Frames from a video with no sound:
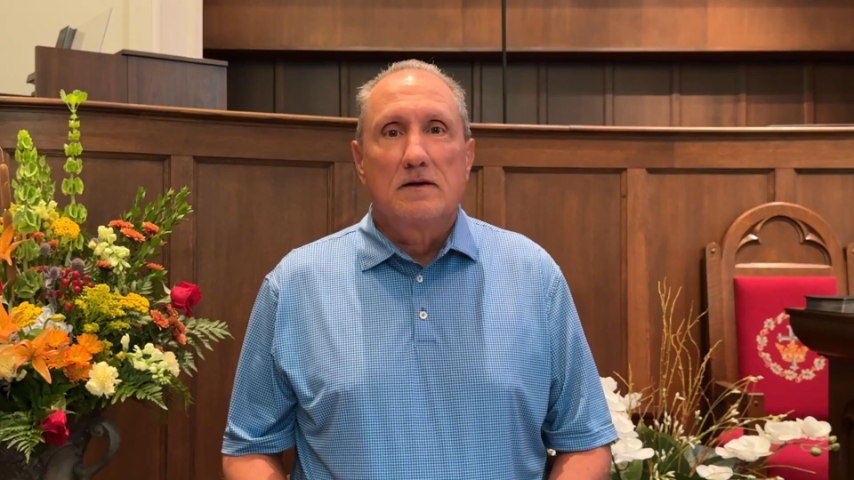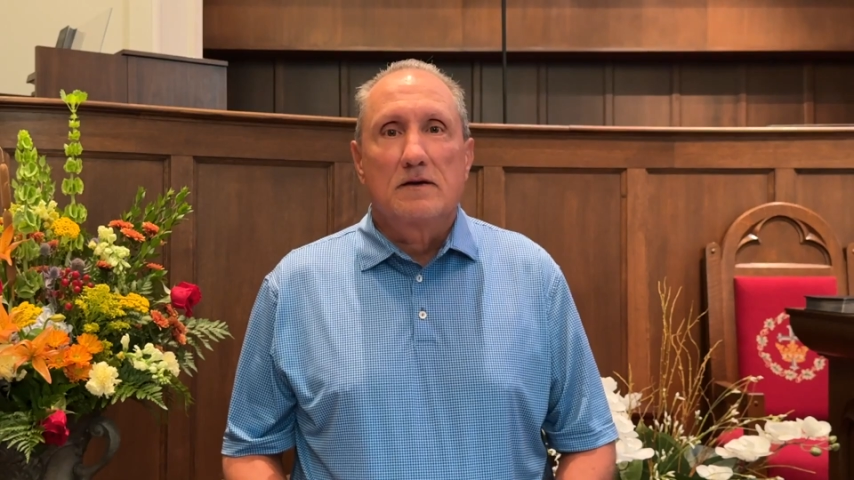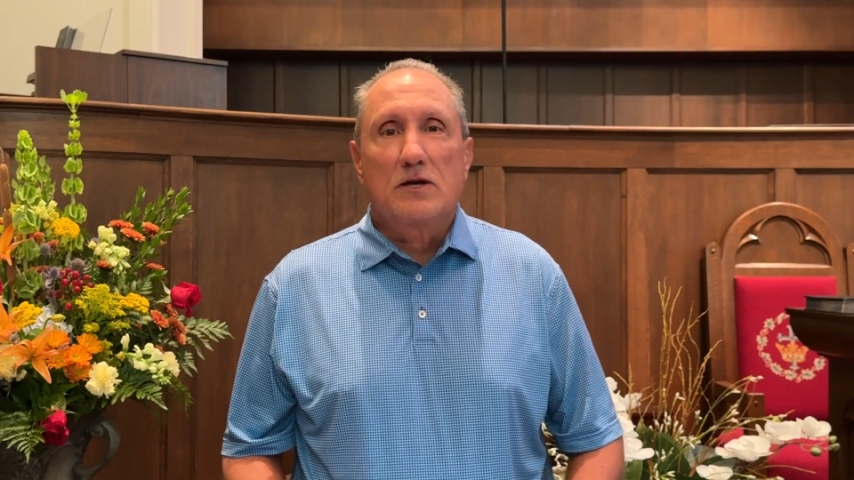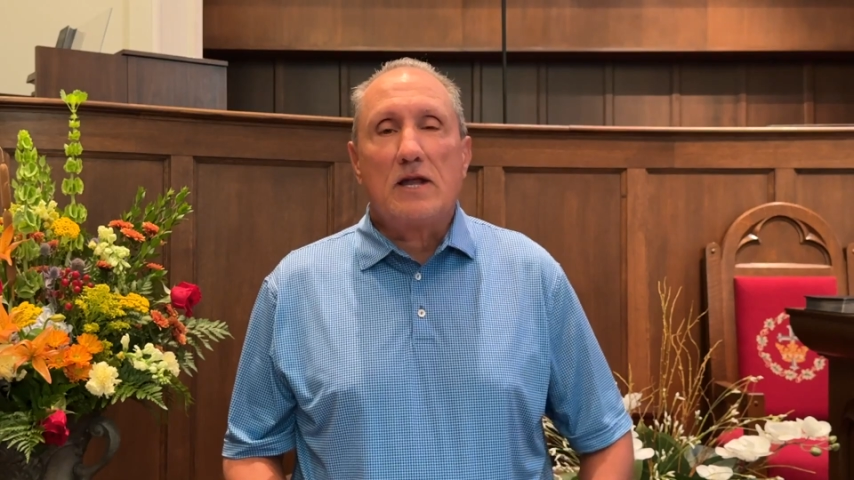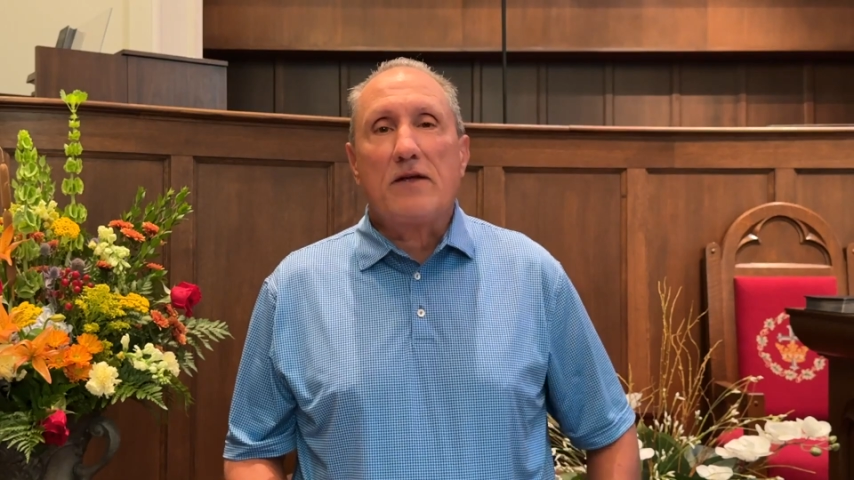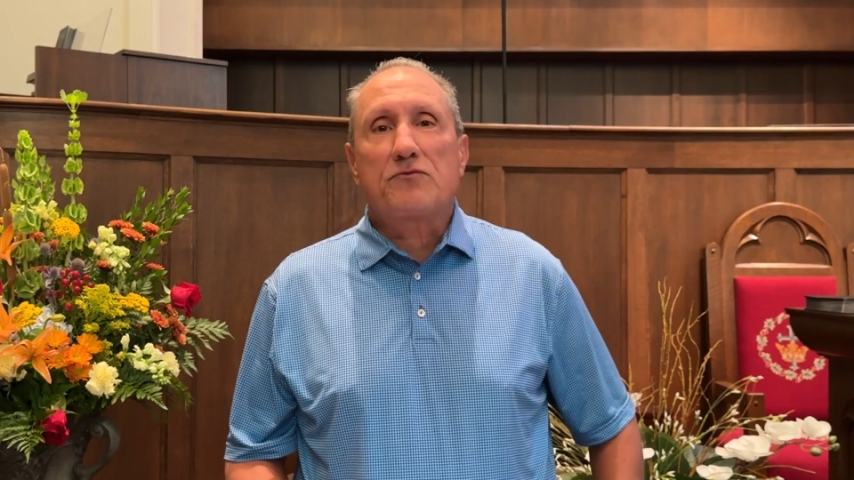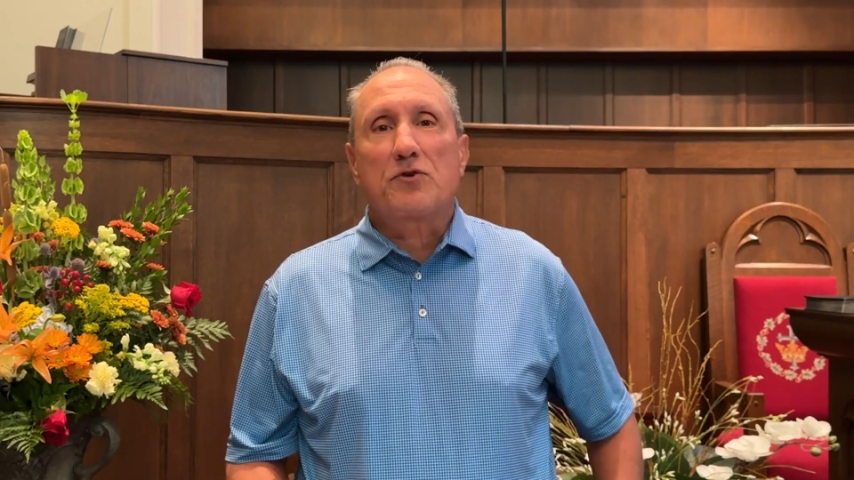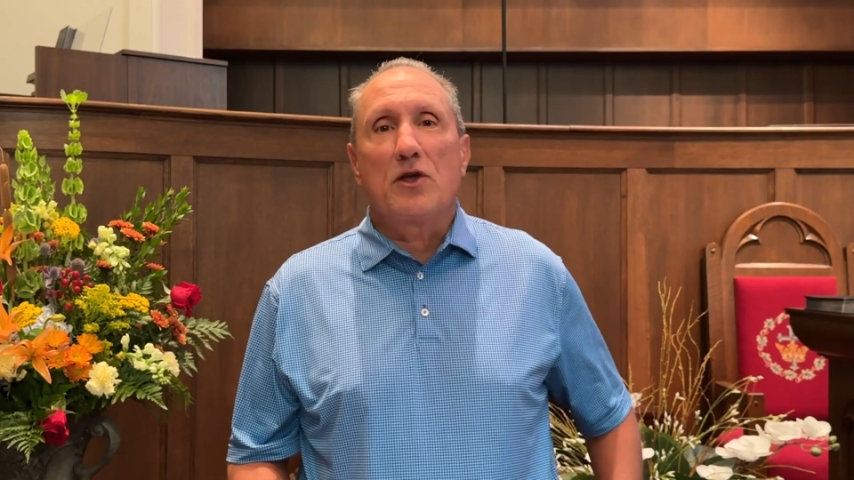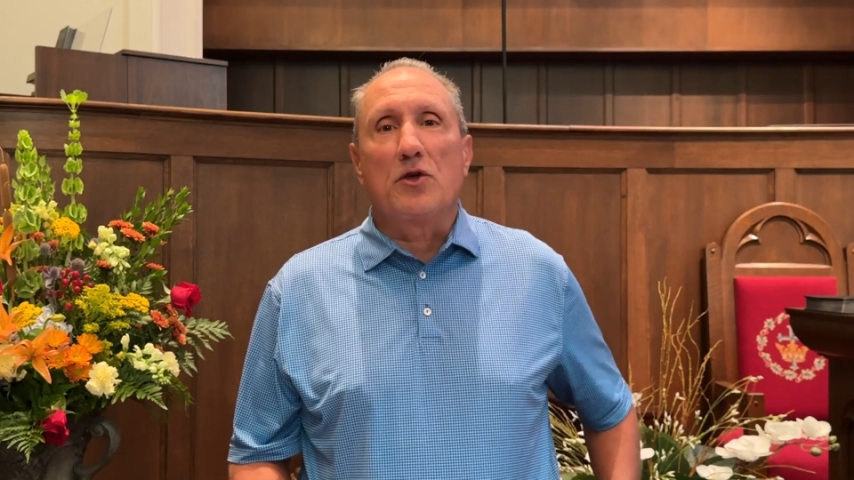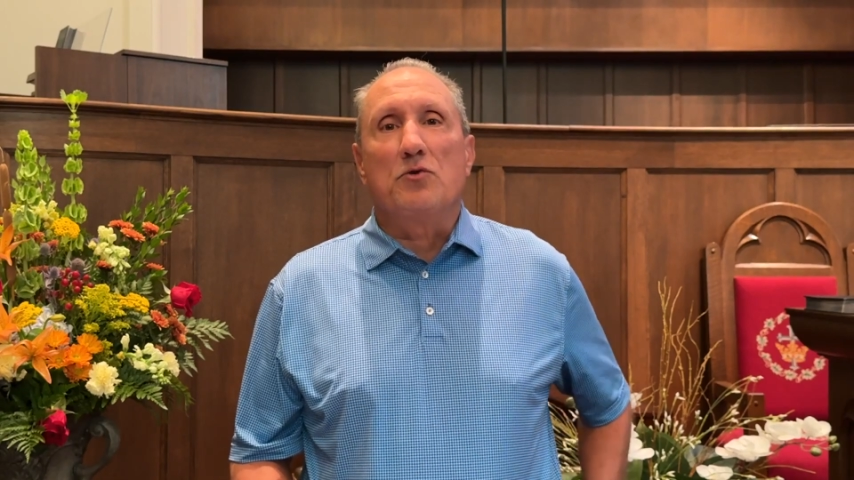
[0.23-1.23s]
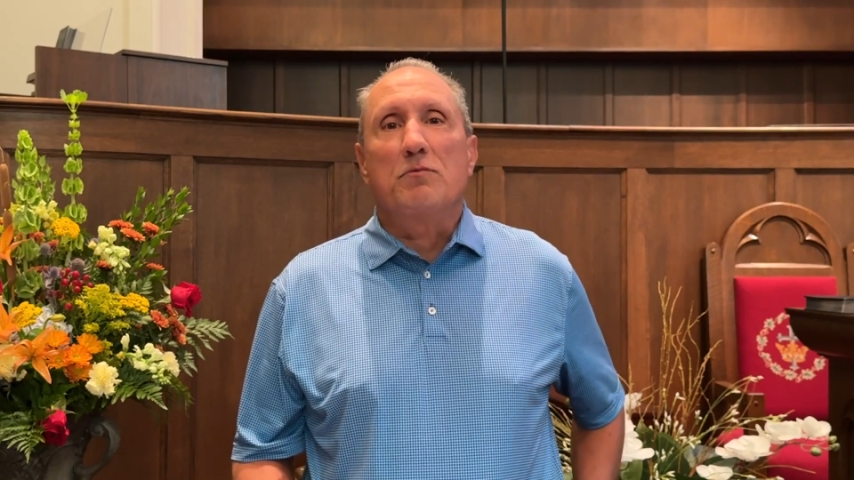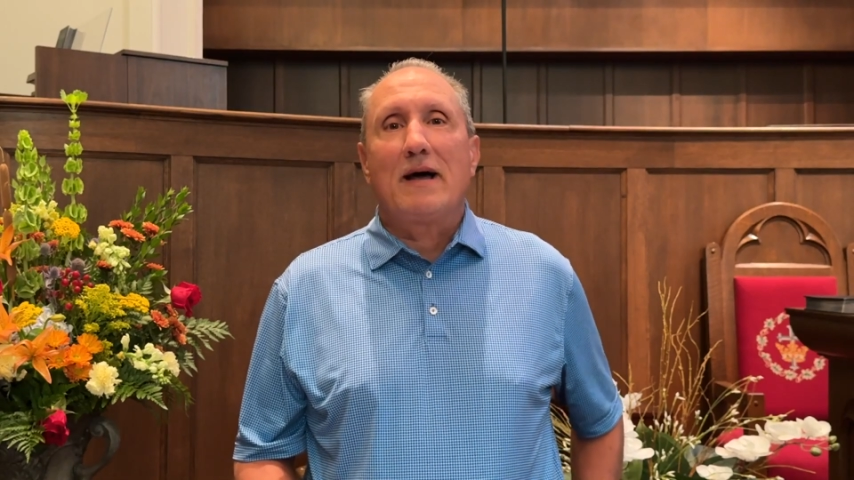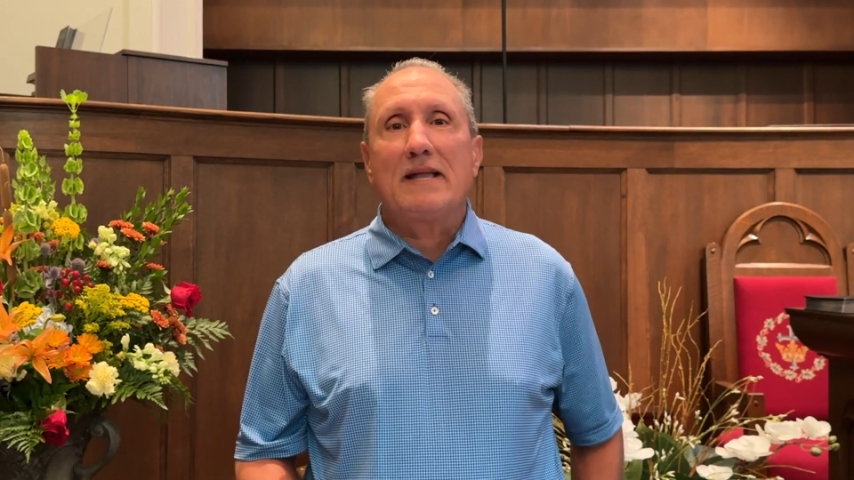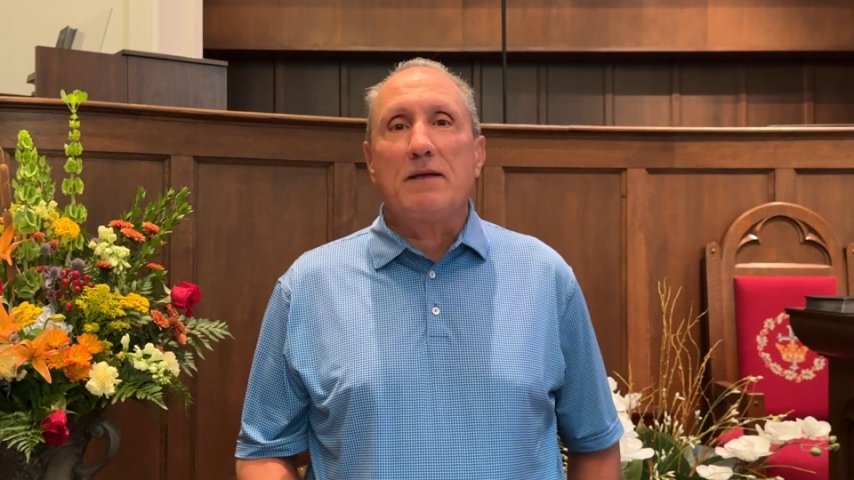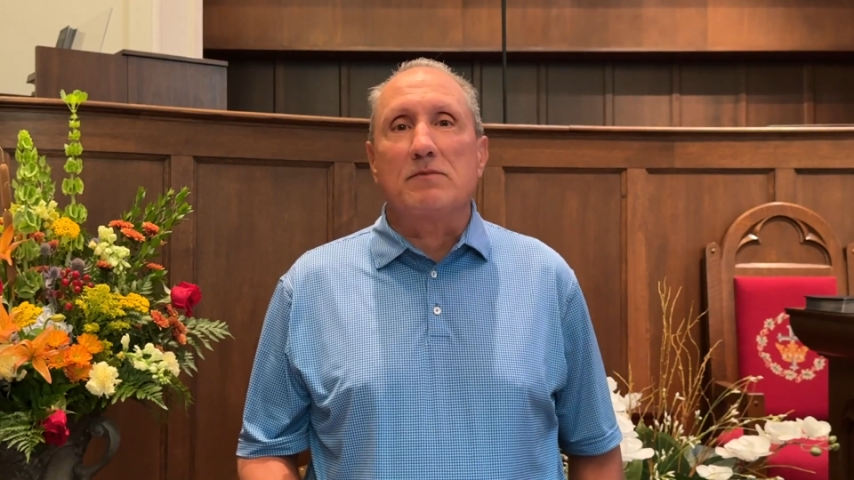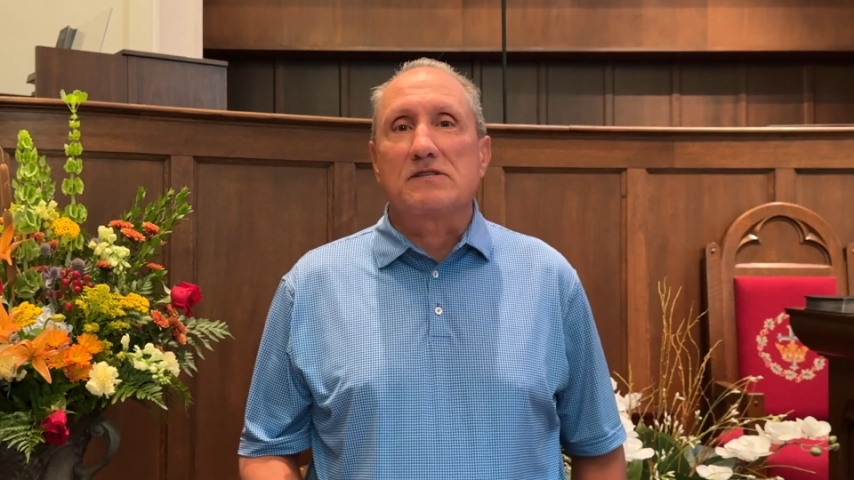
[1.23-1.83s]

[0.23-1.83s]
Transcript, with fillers: Good afternoon. My name